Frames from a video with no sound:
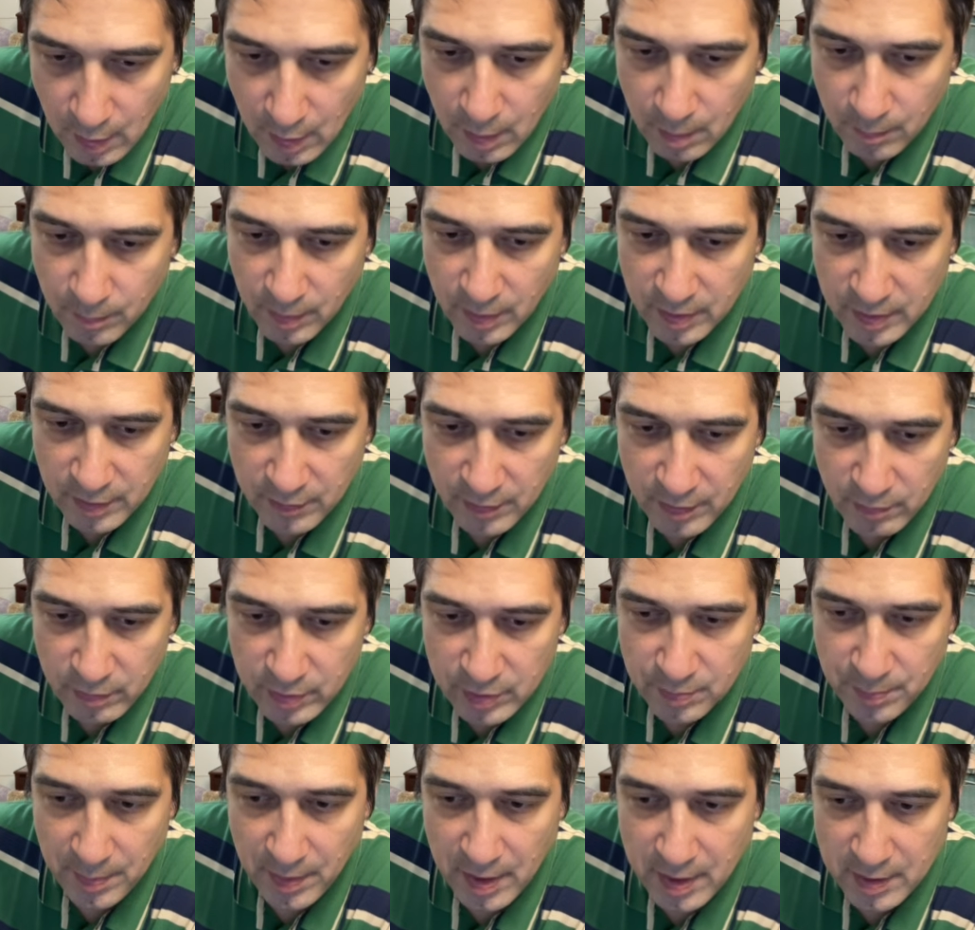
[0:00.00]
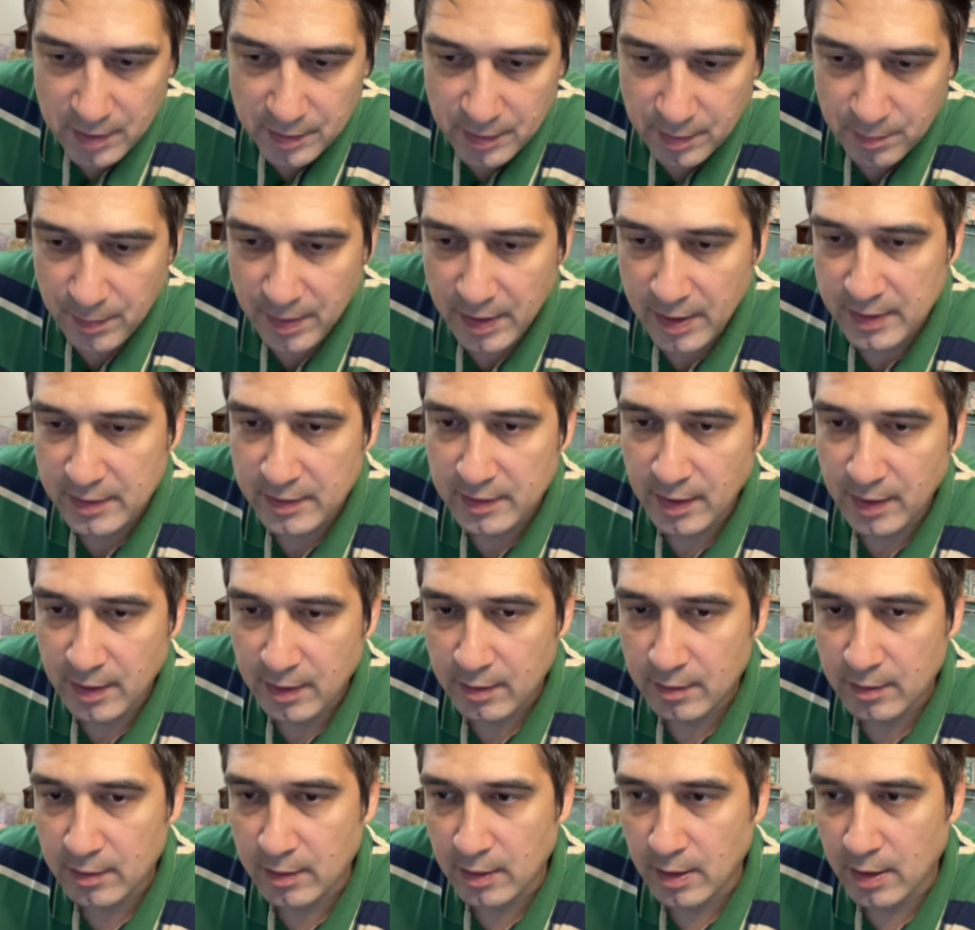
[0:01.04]
Because if it responds, it means that
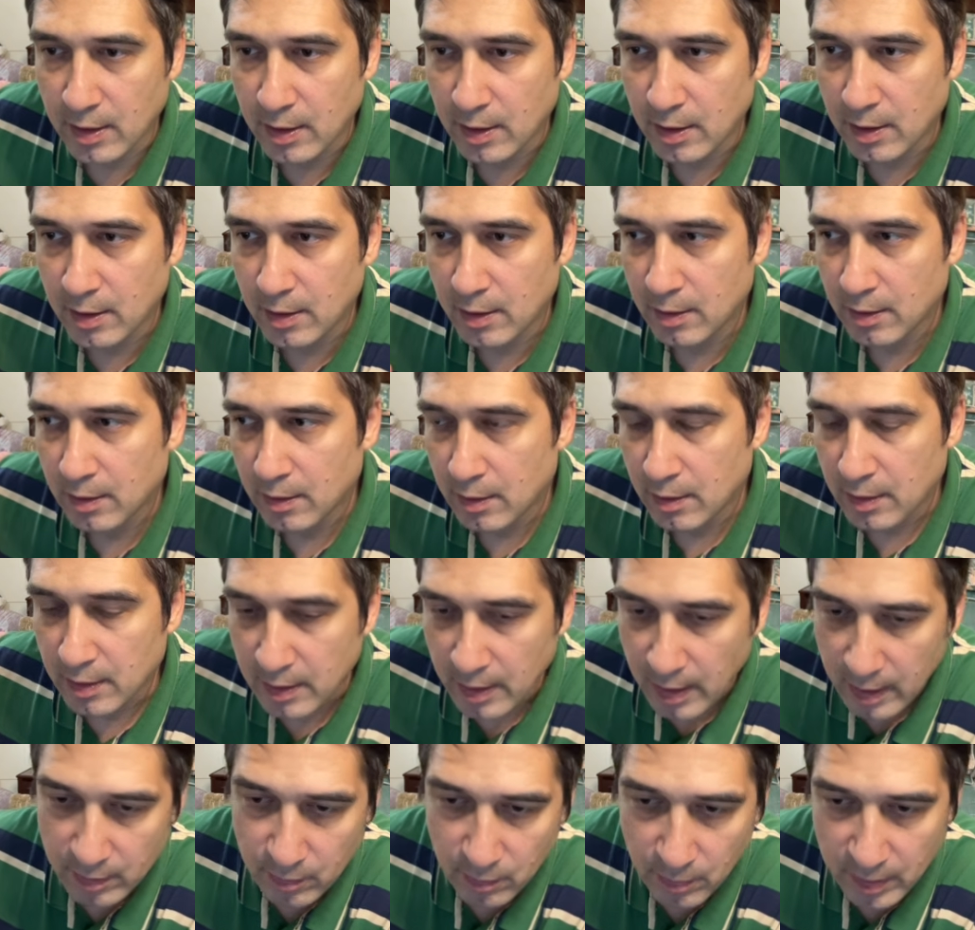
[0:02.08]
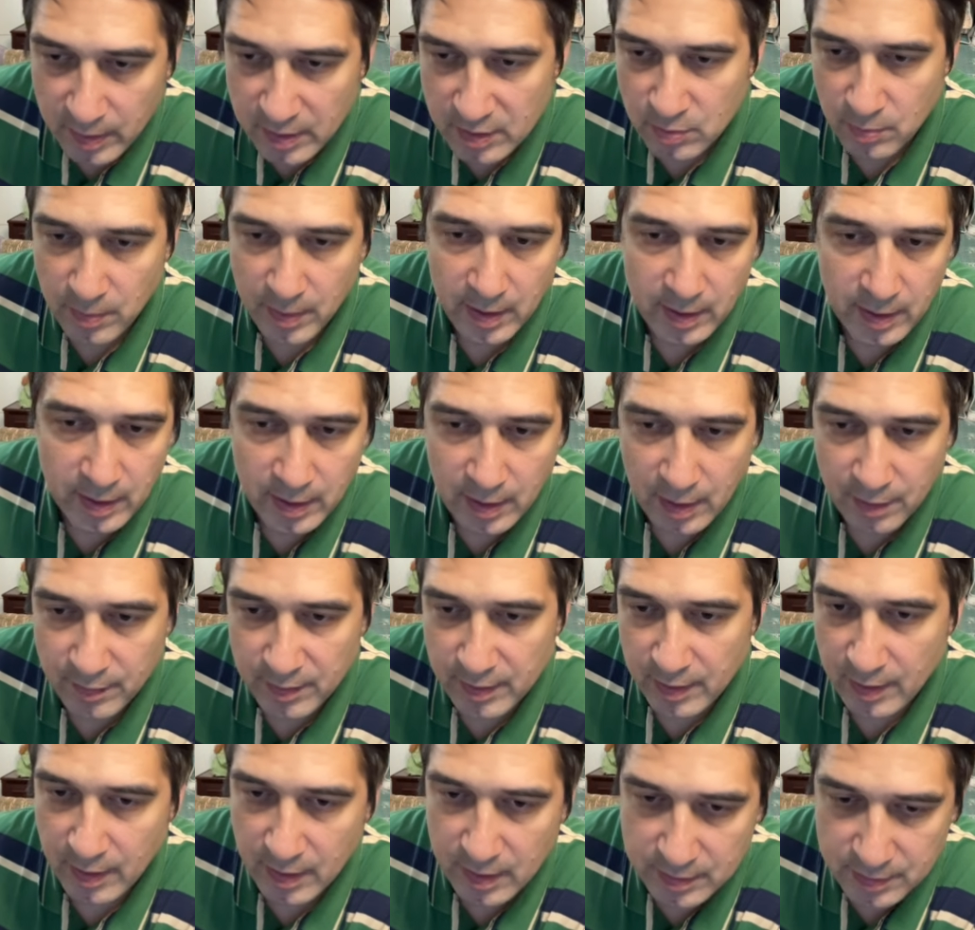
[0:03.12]
the gateway is running,
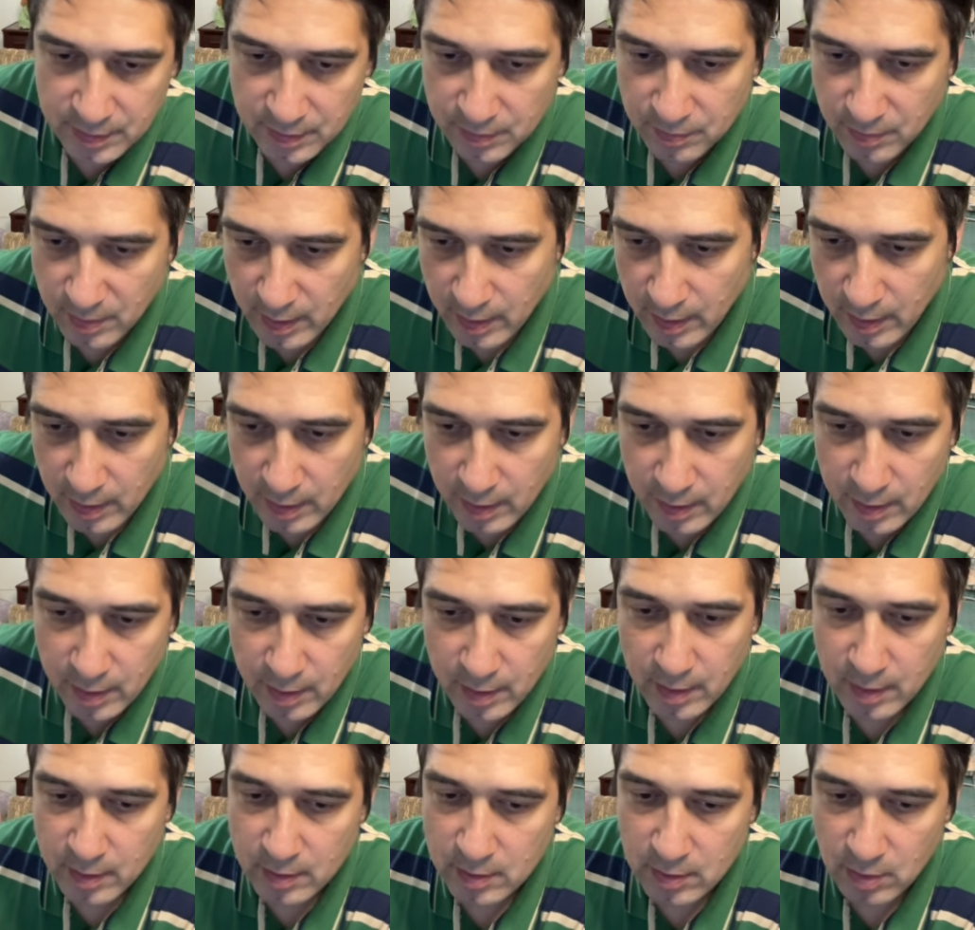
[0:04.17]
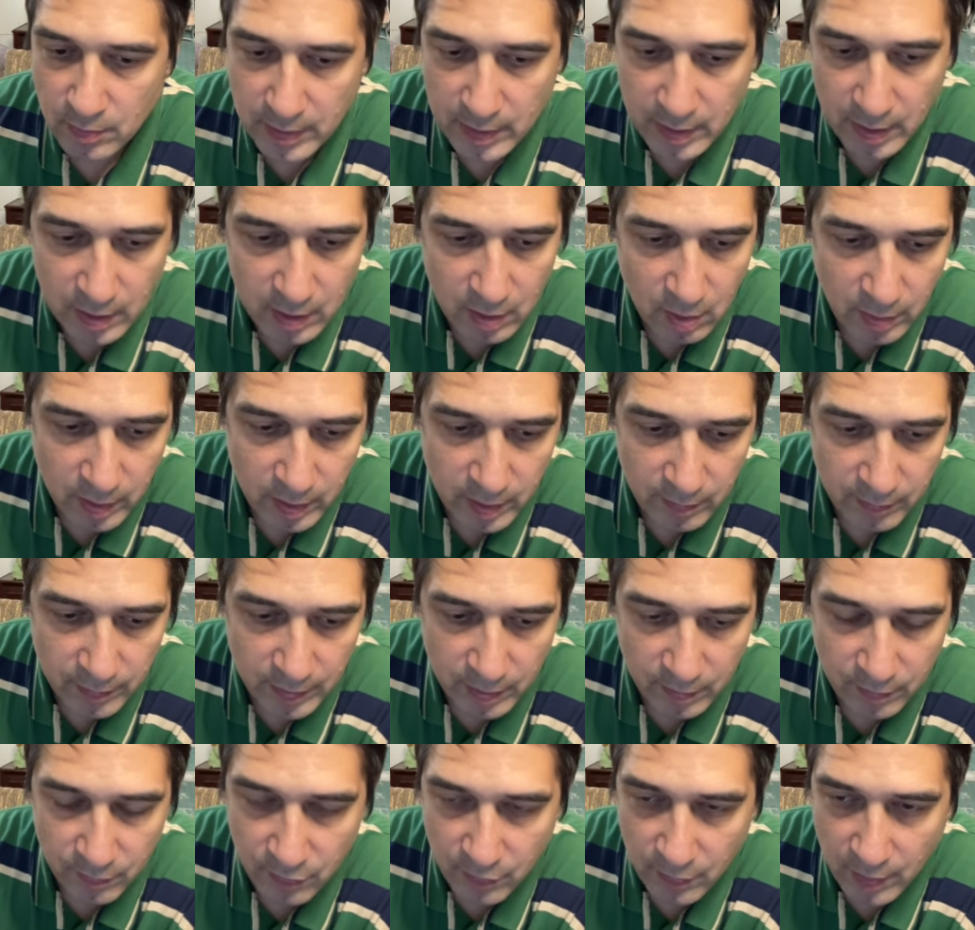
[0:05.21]
everything else is running. So we can go ahead, we
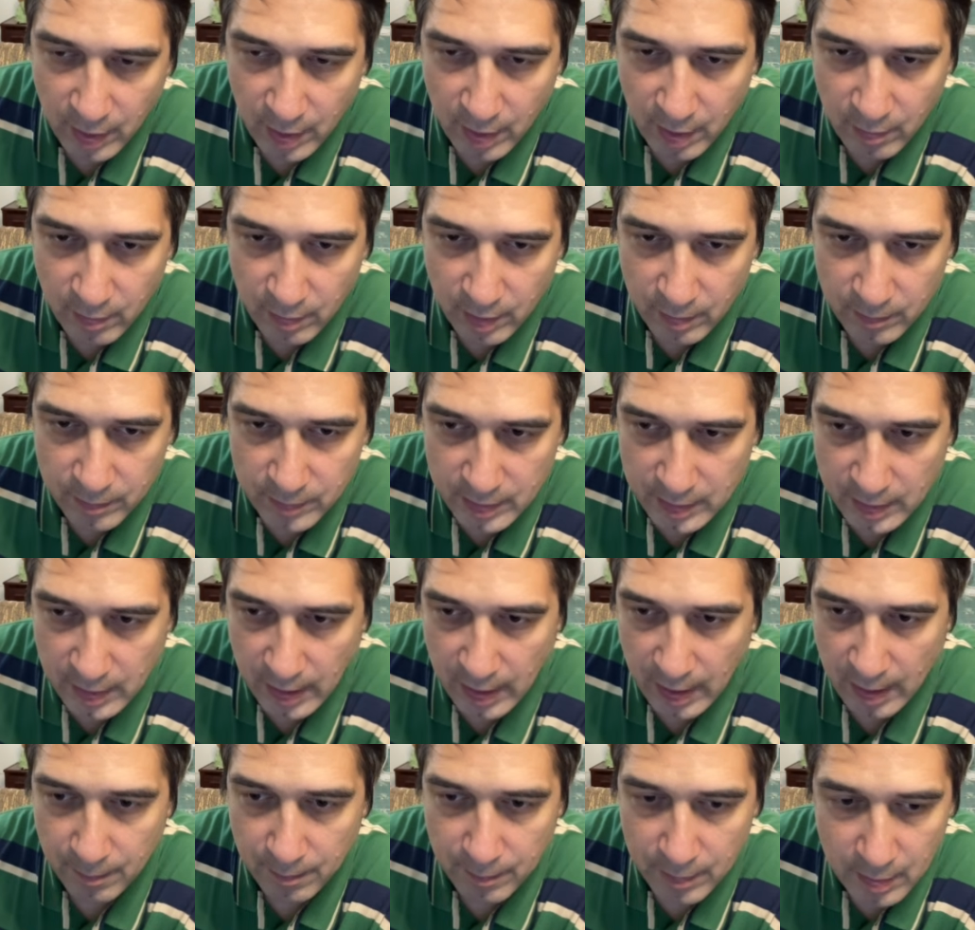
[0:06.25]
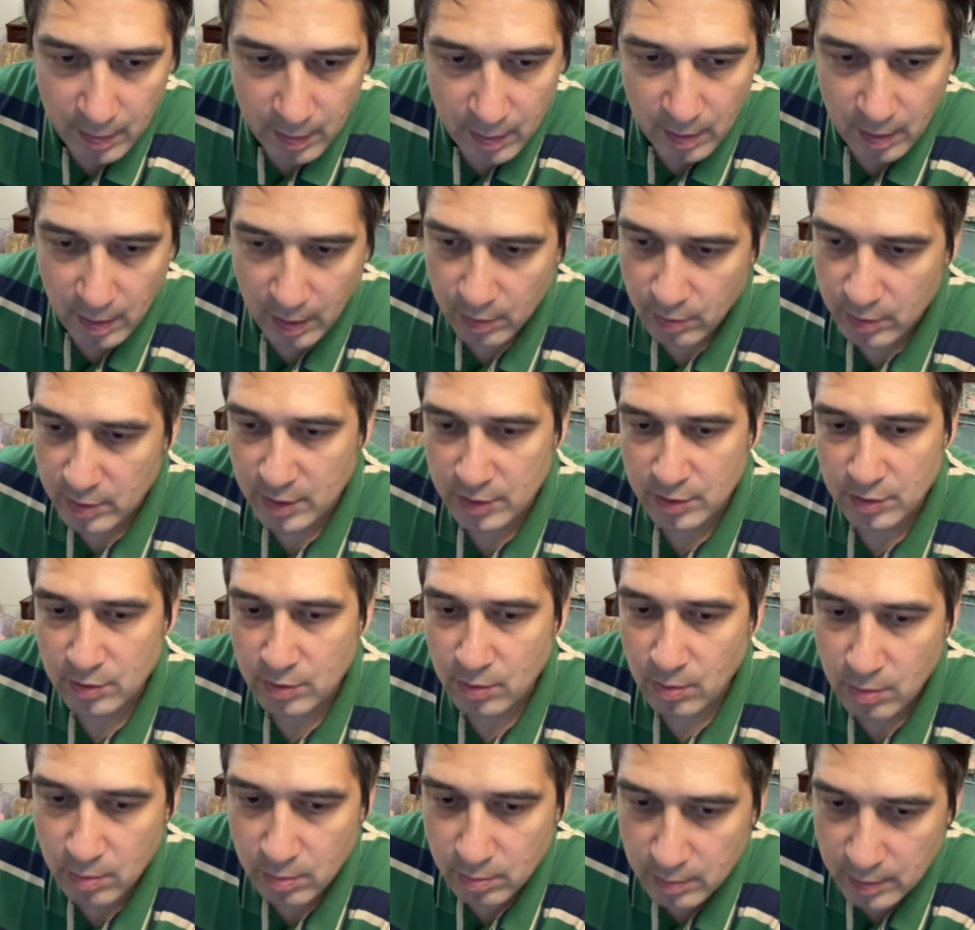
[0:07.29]
can fire up the app. And you just
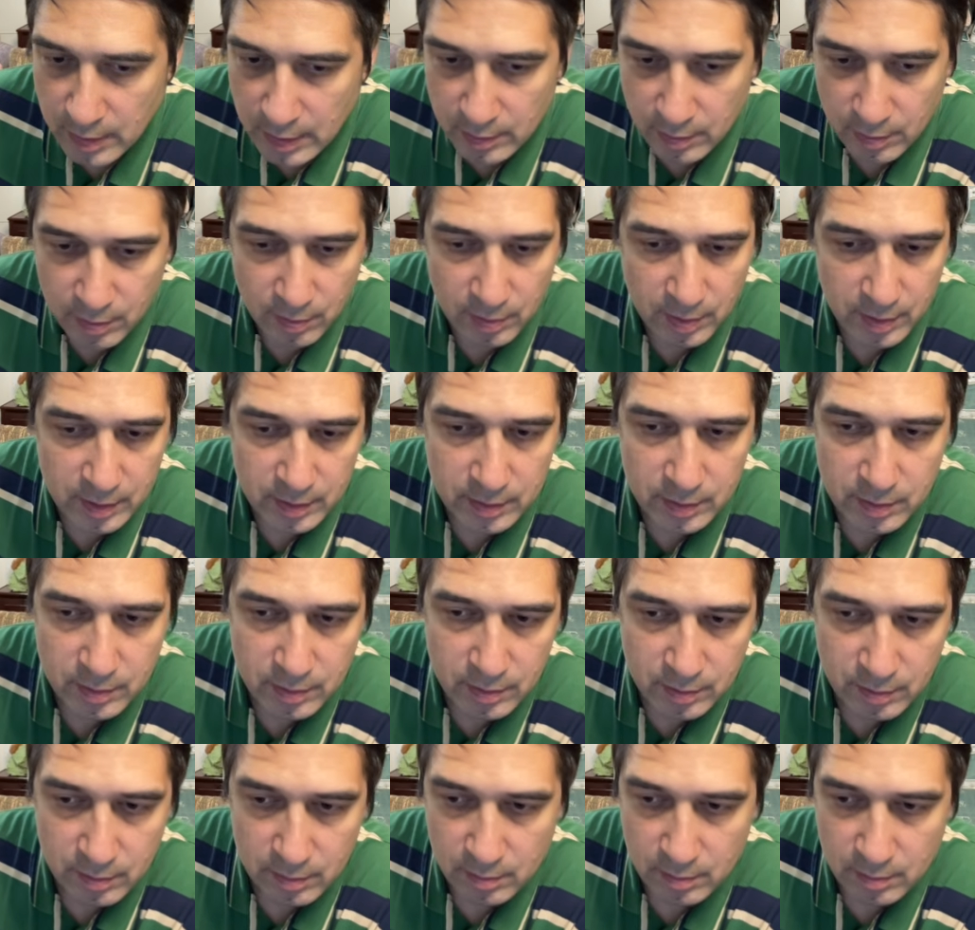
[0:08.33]
do need to do this